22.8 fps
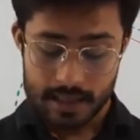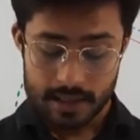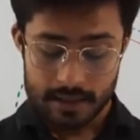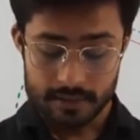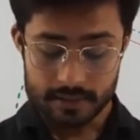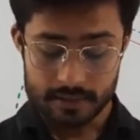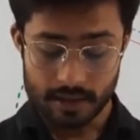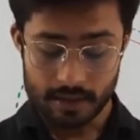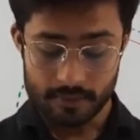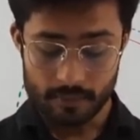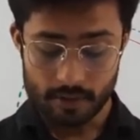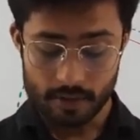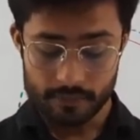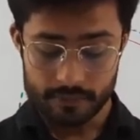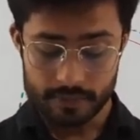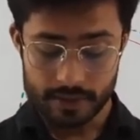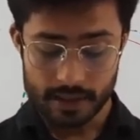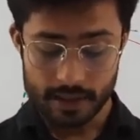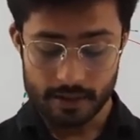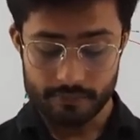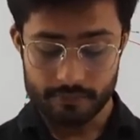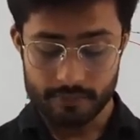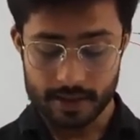Some of
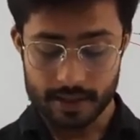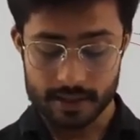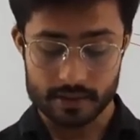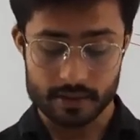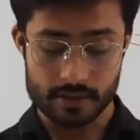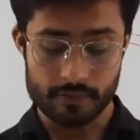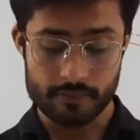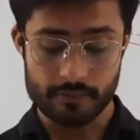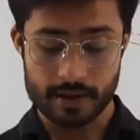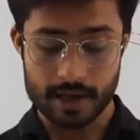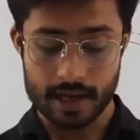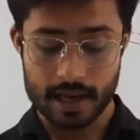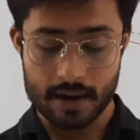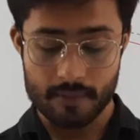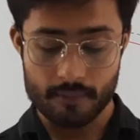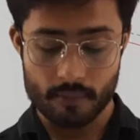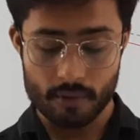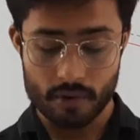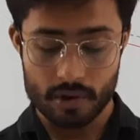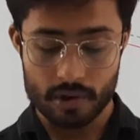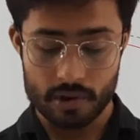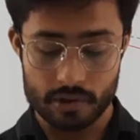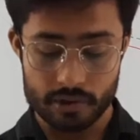the effects of air
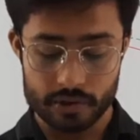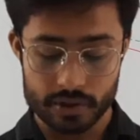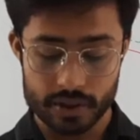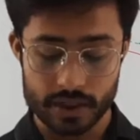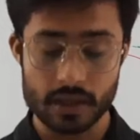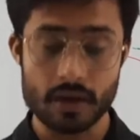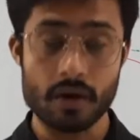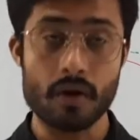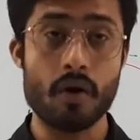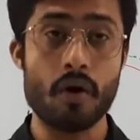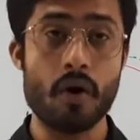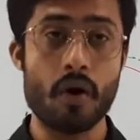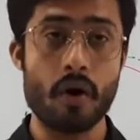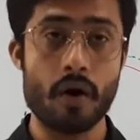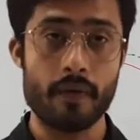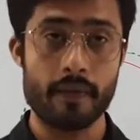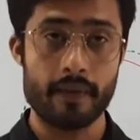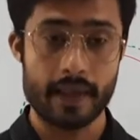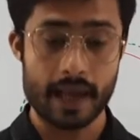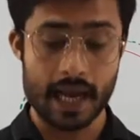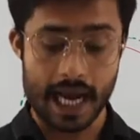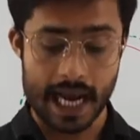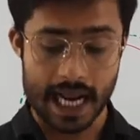pollution
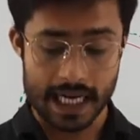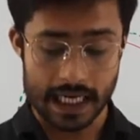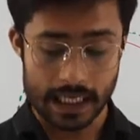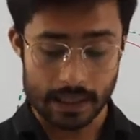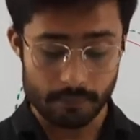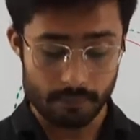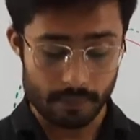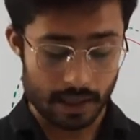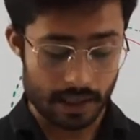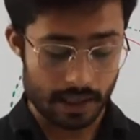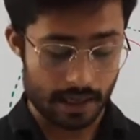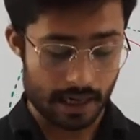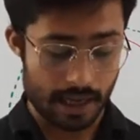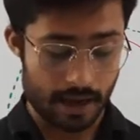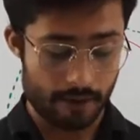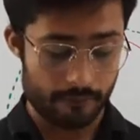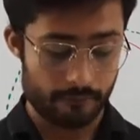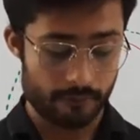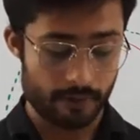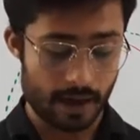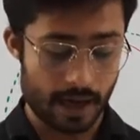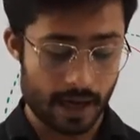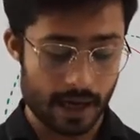on animal
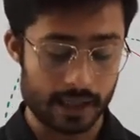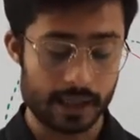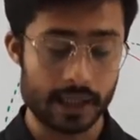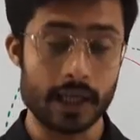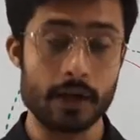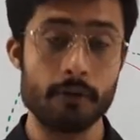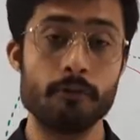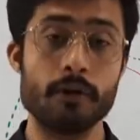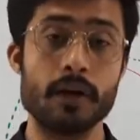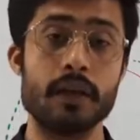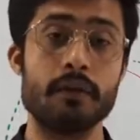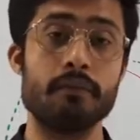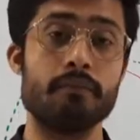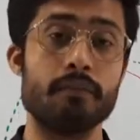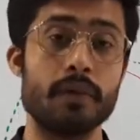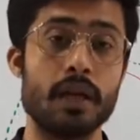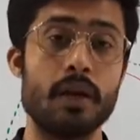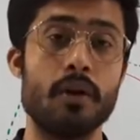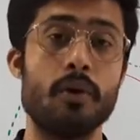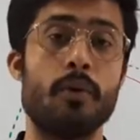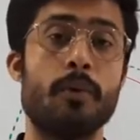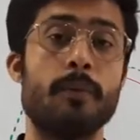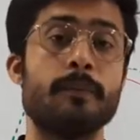life are given
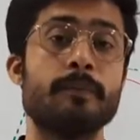below.